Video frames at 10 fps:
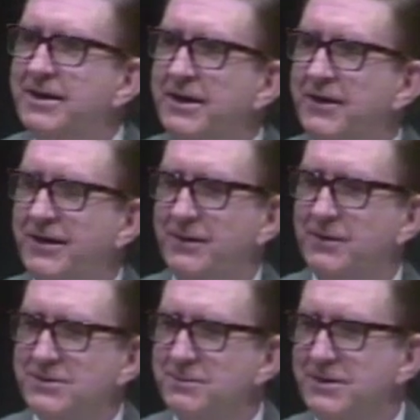And I
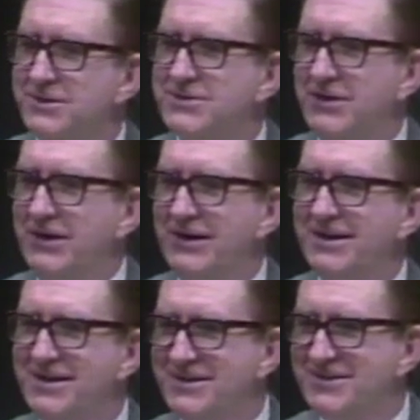wasn't a bit
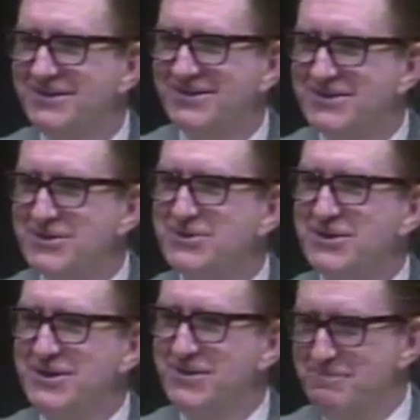sorry to
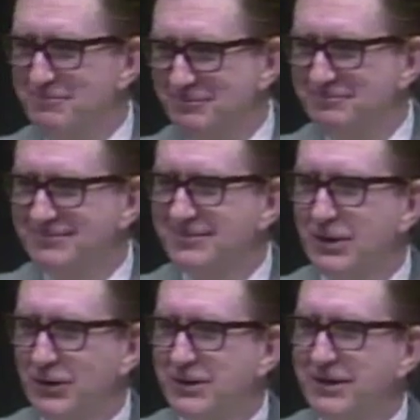see them
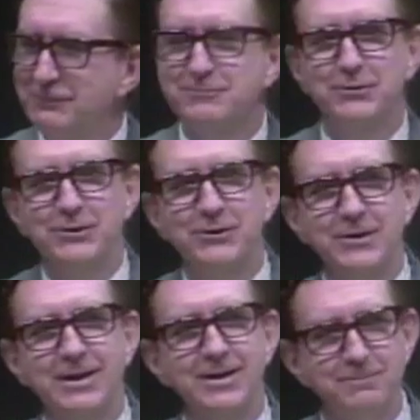looking
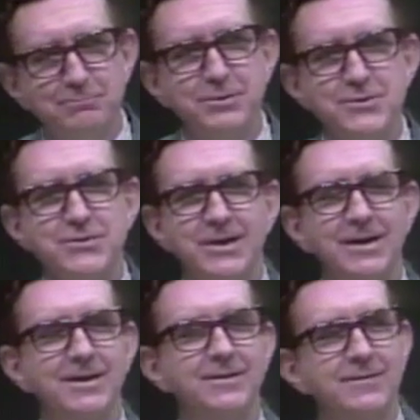forlornly, personally.